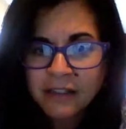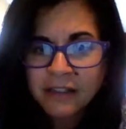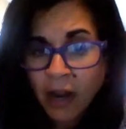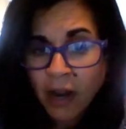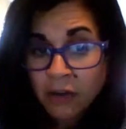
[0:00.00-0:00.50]

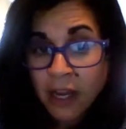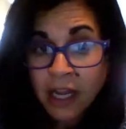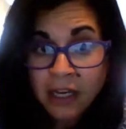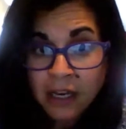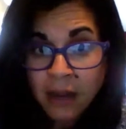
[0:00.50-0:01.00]
right, right you
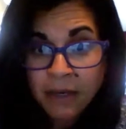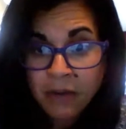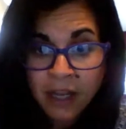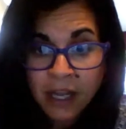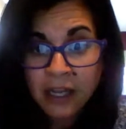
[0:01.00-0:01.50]
can't i mean
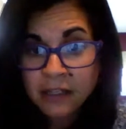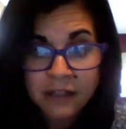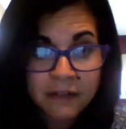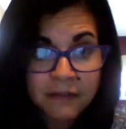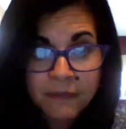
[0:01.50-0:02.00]
you can't
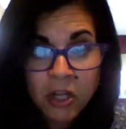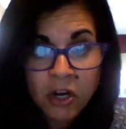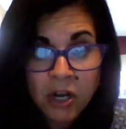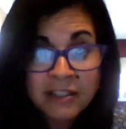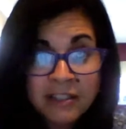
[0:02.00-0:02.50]

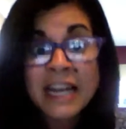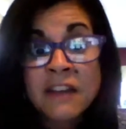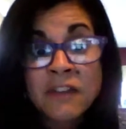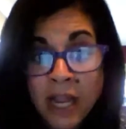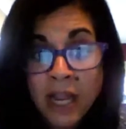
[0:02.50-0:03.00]
it's not going to
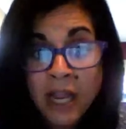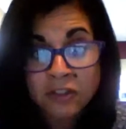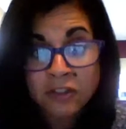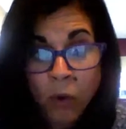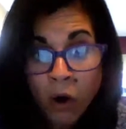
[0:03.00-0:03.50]
give you
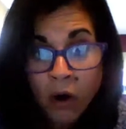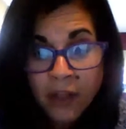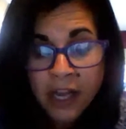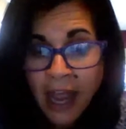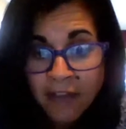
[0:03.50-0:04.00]
cancer more
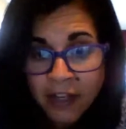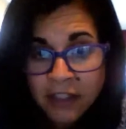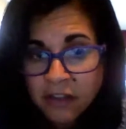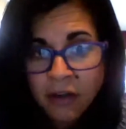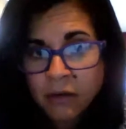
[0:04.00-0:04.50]
than you have
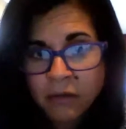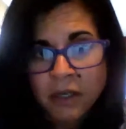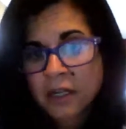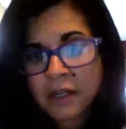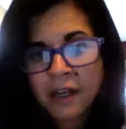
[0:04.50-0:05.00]
it so
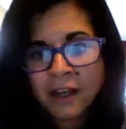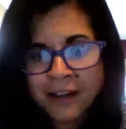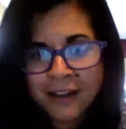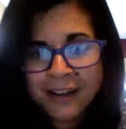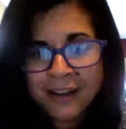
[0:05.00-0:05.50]
right.
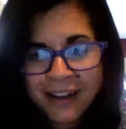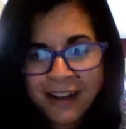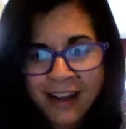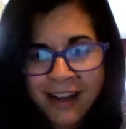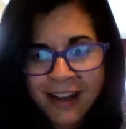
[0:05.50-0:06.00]

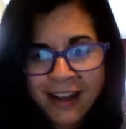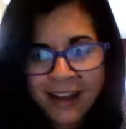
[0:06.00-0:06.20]
Well, that is